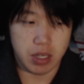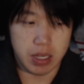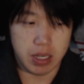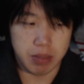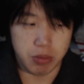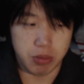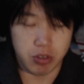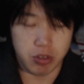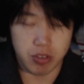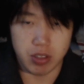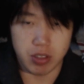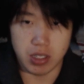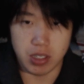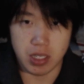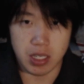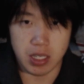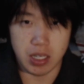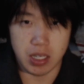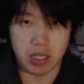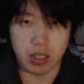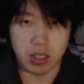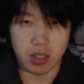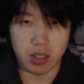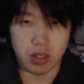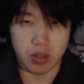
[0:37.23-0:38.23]
I'm just gonna kind
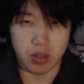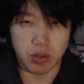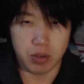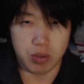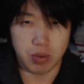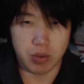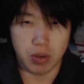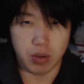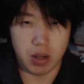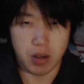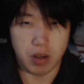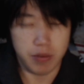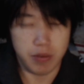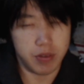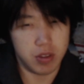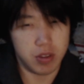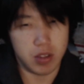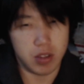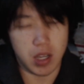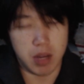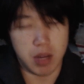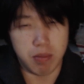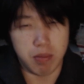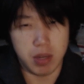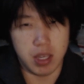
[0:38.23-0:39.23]
of go off the
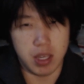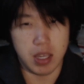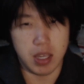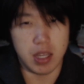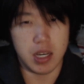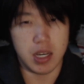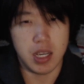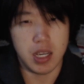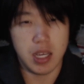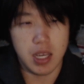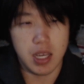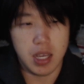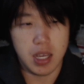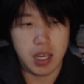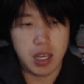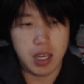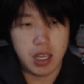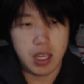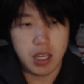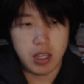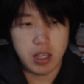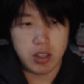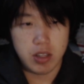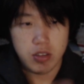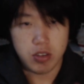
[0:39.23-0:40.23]
top of my head.
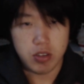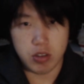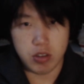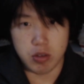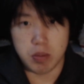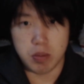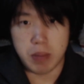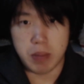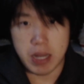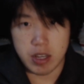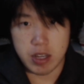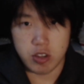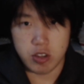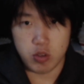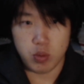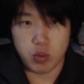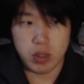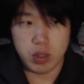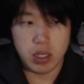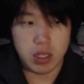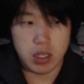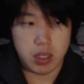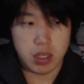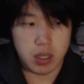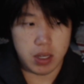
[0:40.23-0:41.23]
So, past
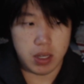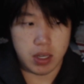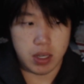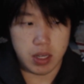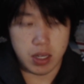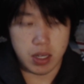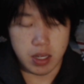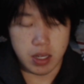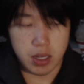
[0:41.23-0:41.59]
week, the